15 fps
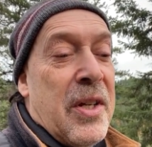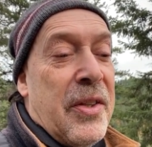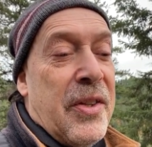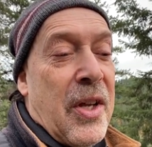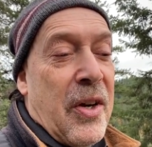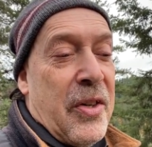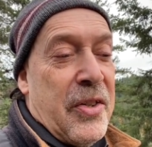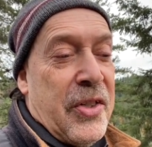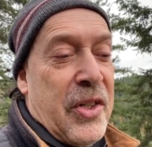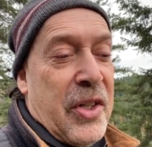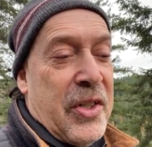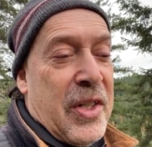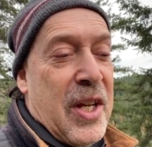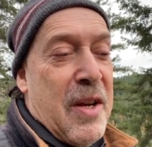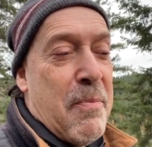there's
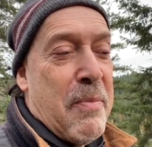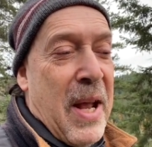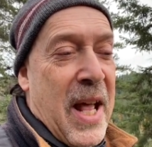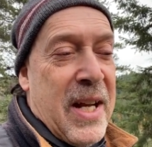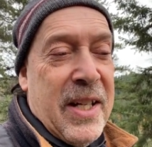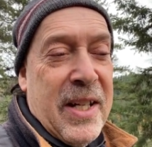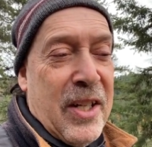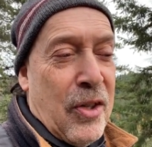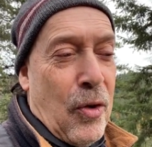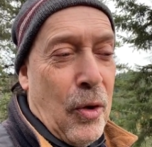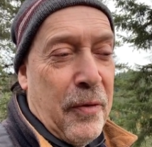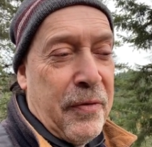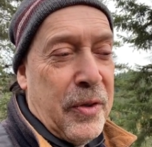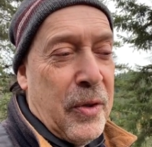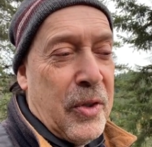just embedded in
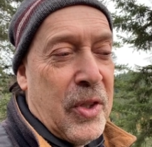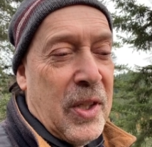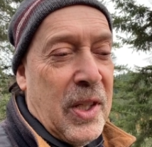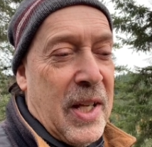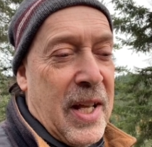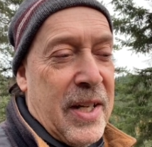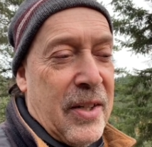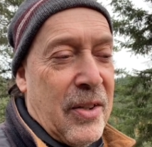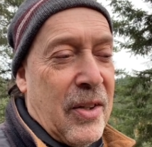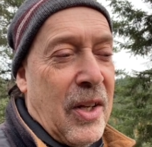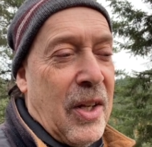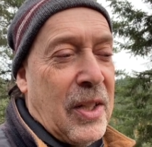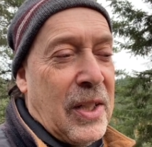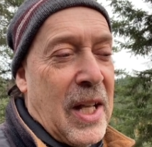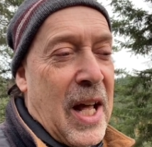cold fusion Leonard
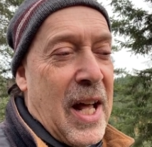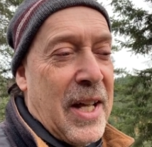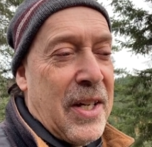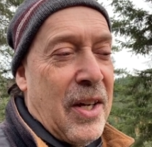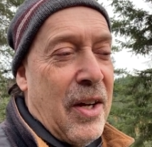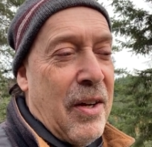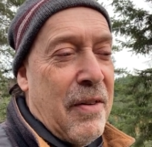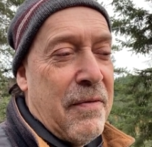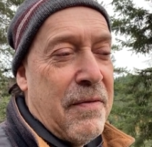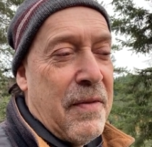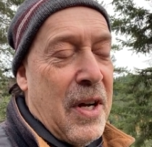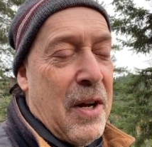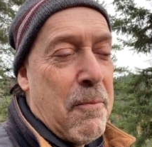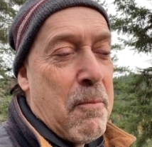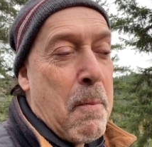a lot of
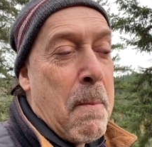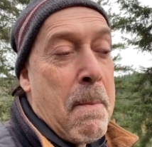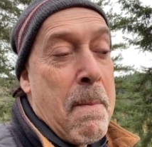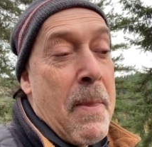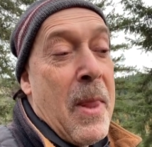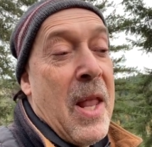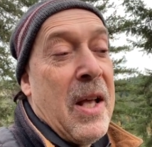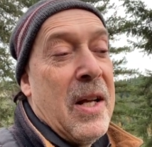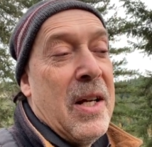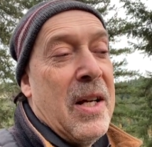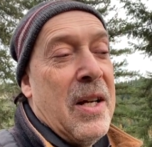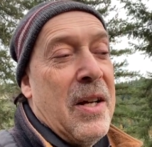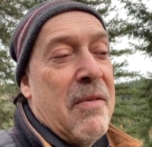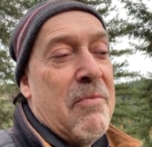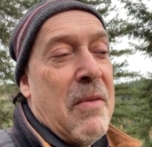
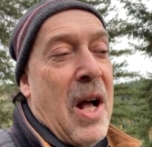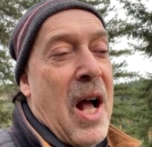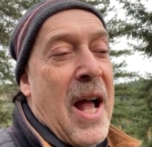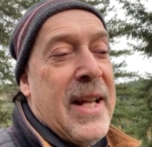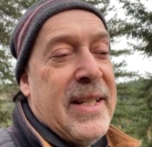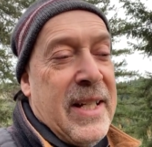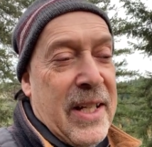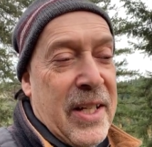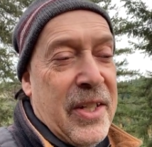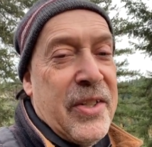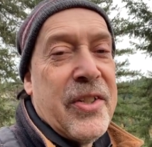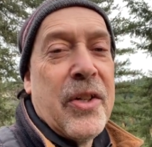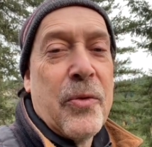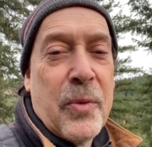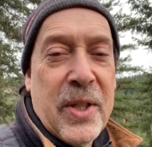
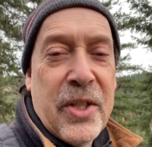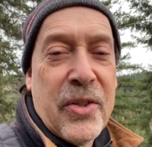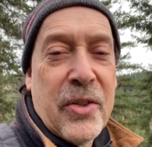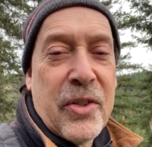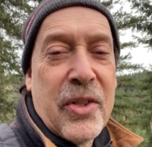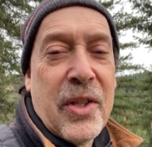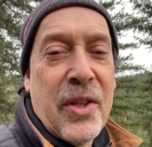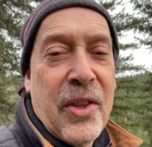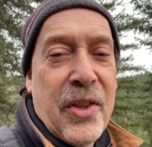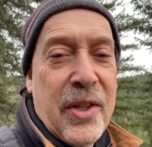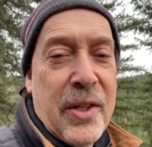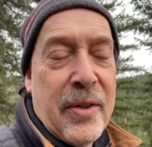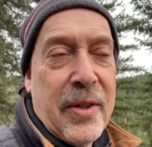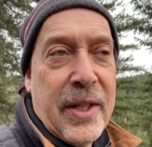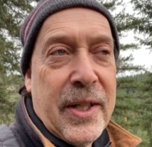ideas and research and
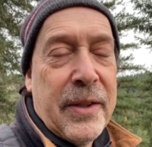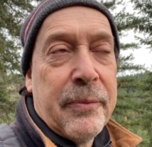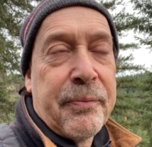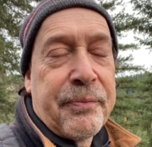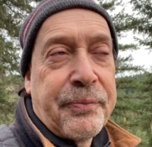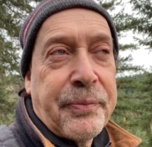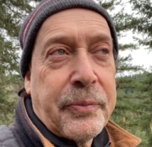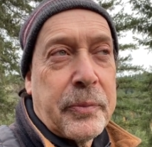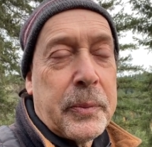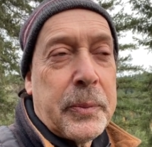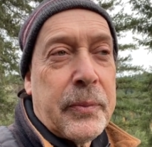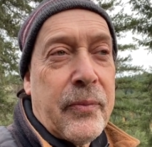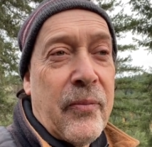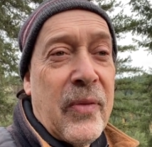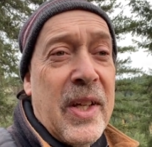theory
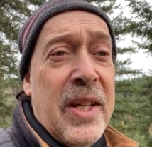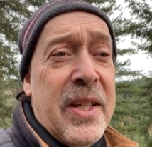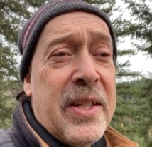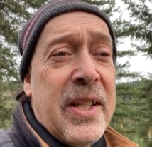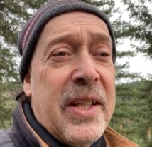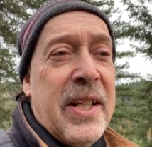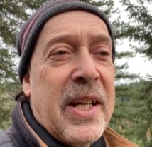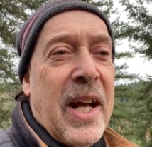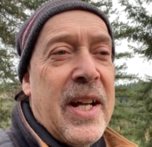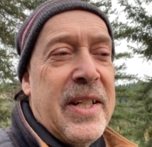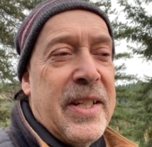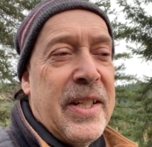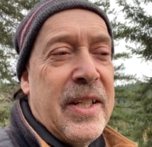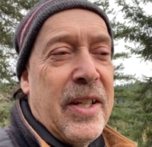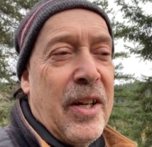into the
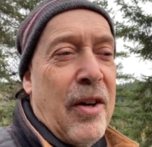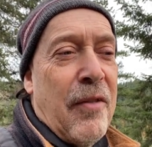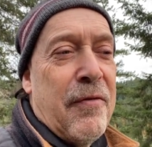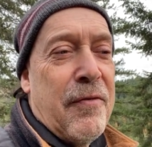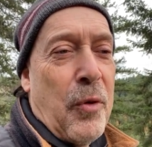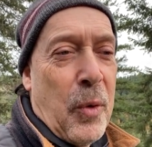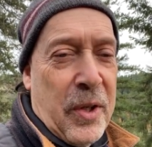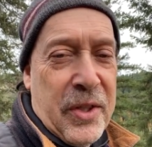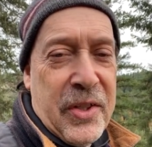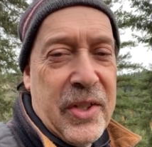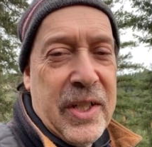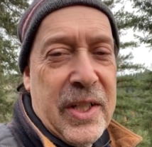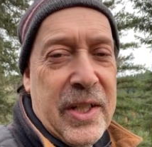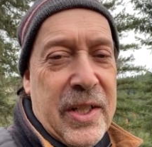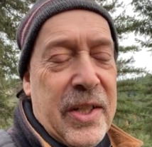idea of
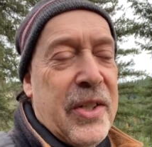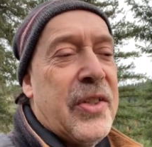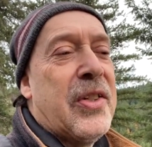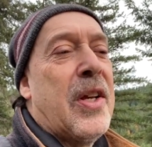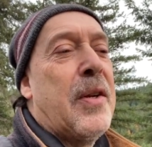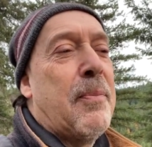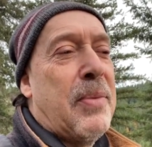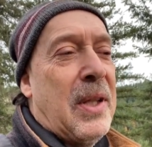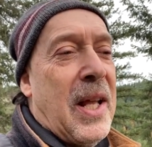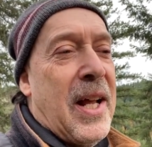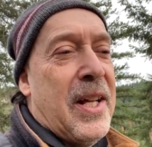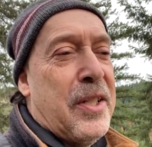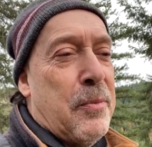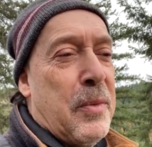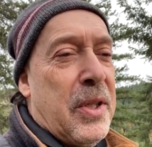vortices and
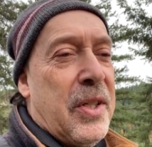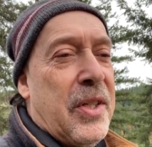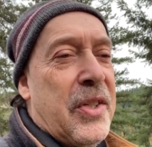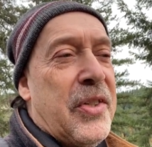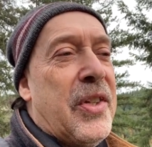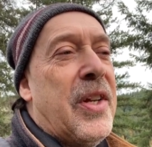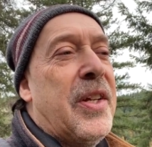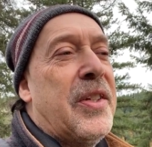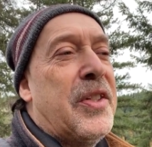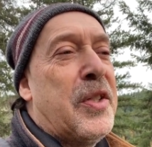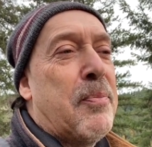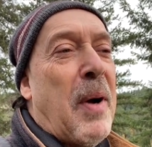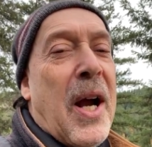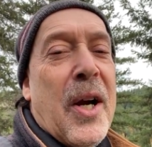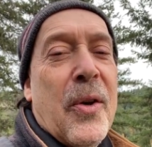plasmas and
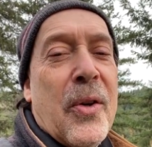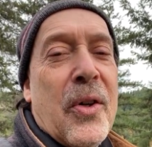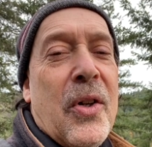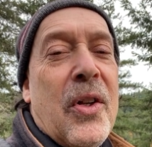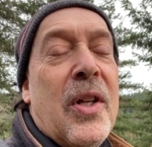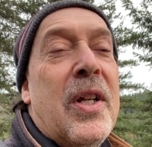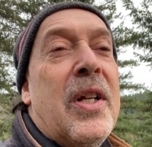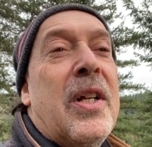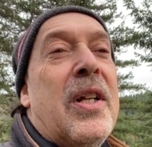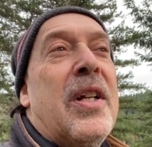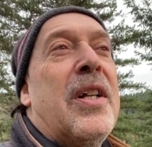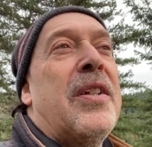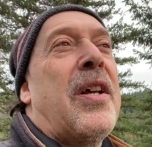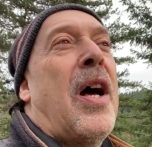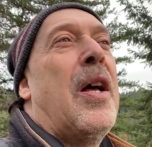spiral
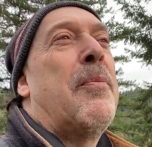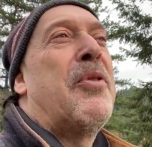type